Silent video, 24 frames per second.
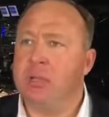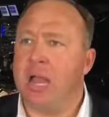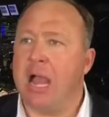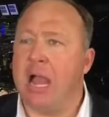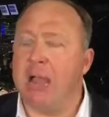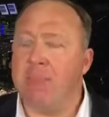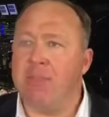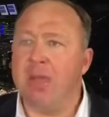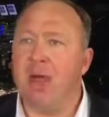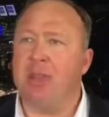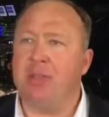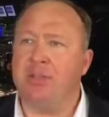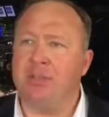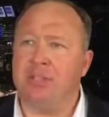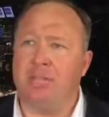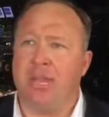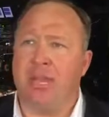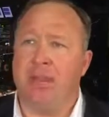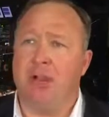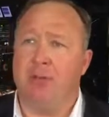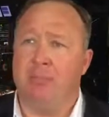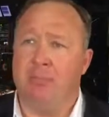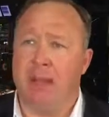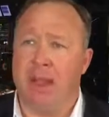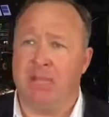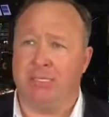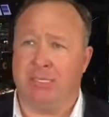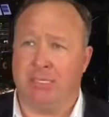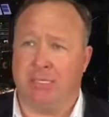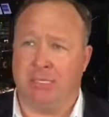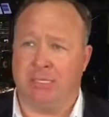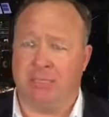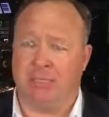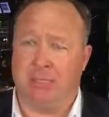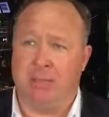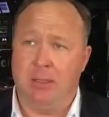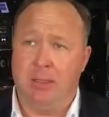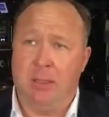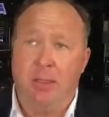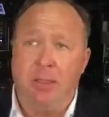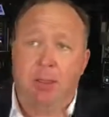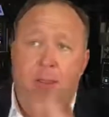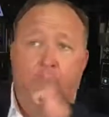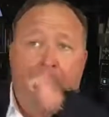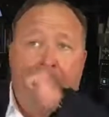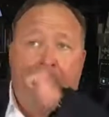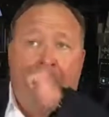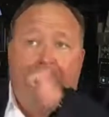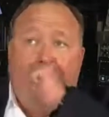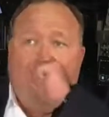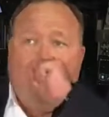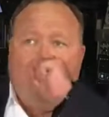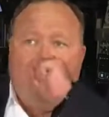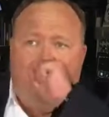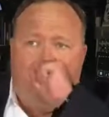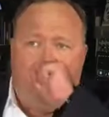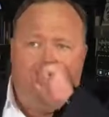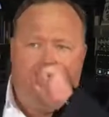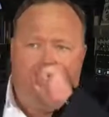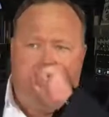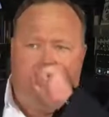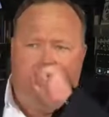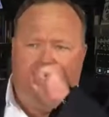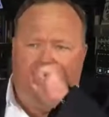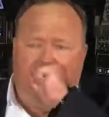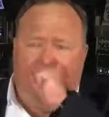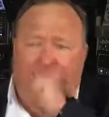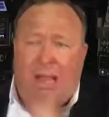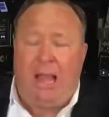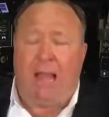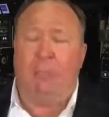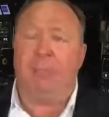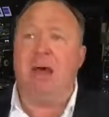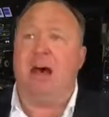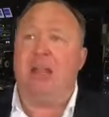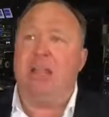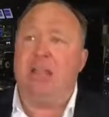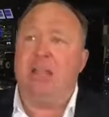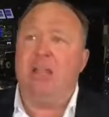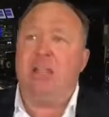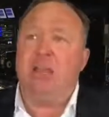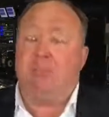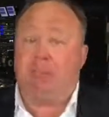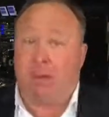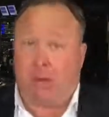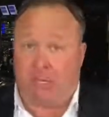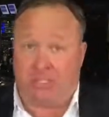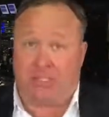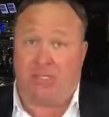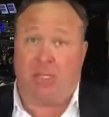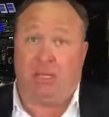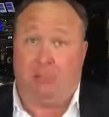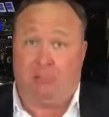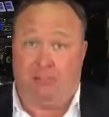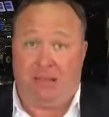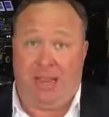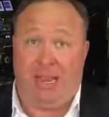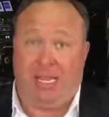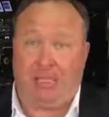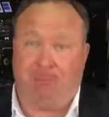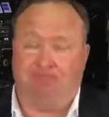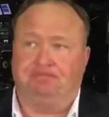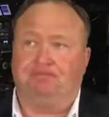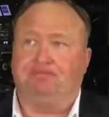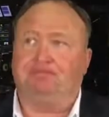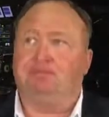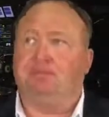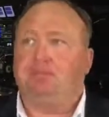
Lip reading: I'm not a sadomasochist. I'm not into personal pain.